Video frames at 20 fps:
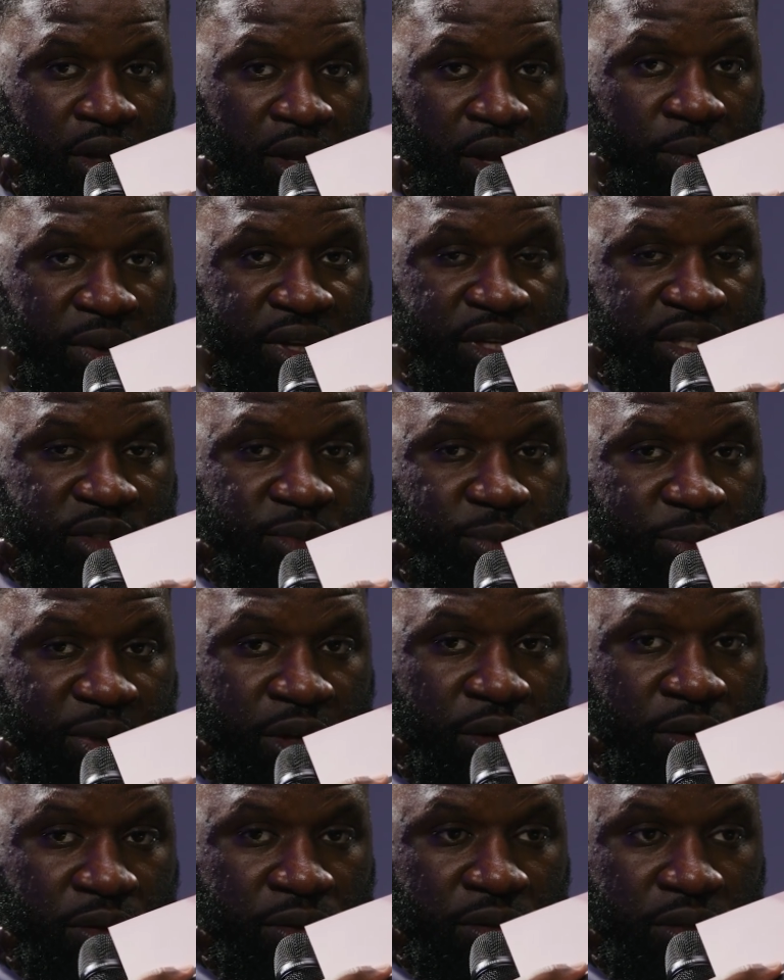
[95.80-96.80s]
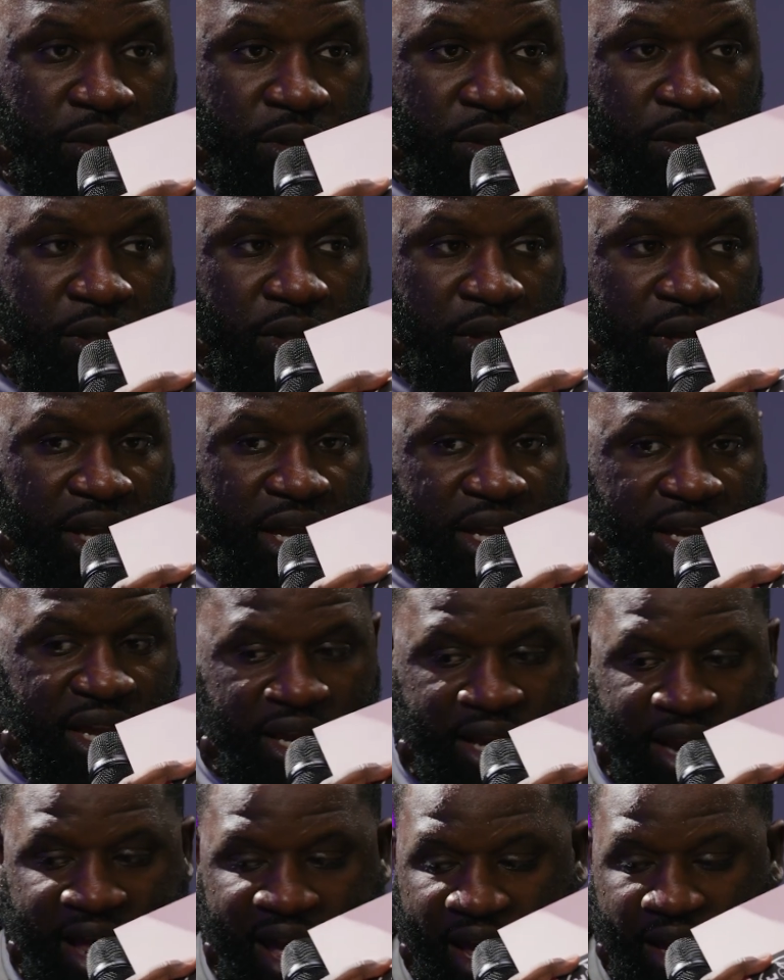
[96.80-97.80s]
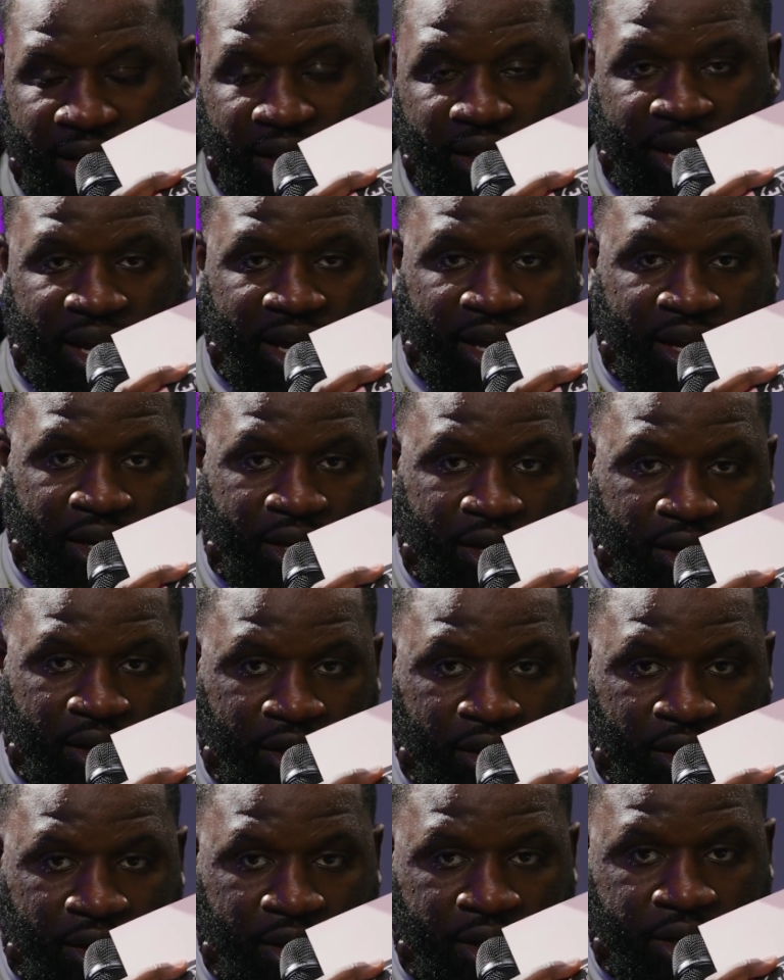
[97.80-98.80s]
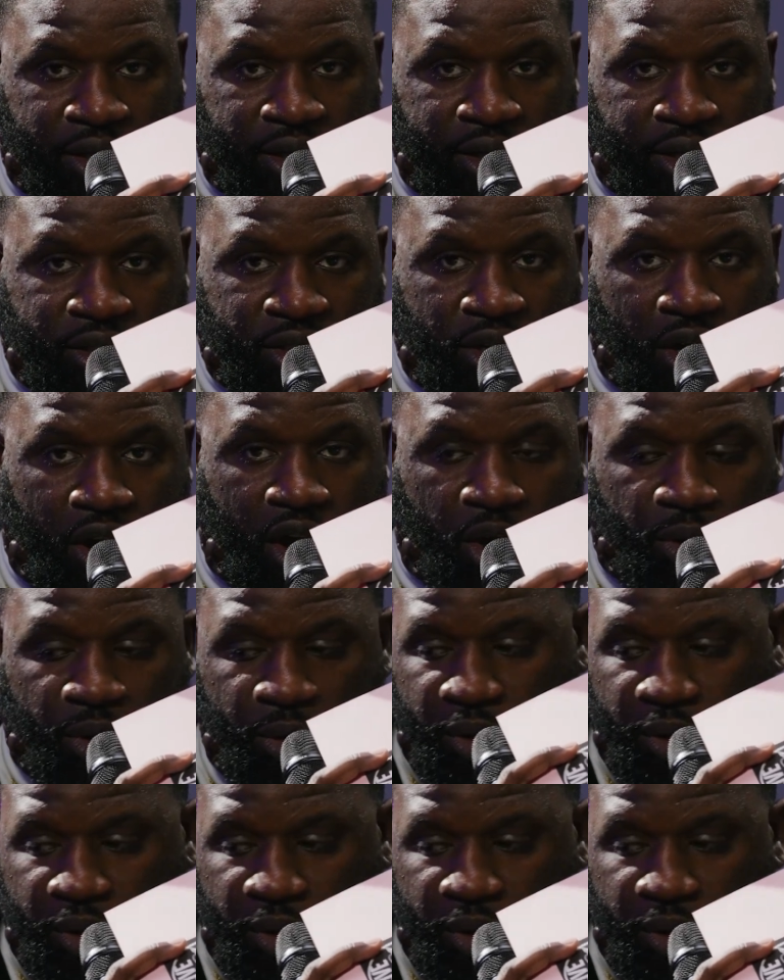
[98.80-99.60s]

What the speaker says: and we just built, and then that led to all we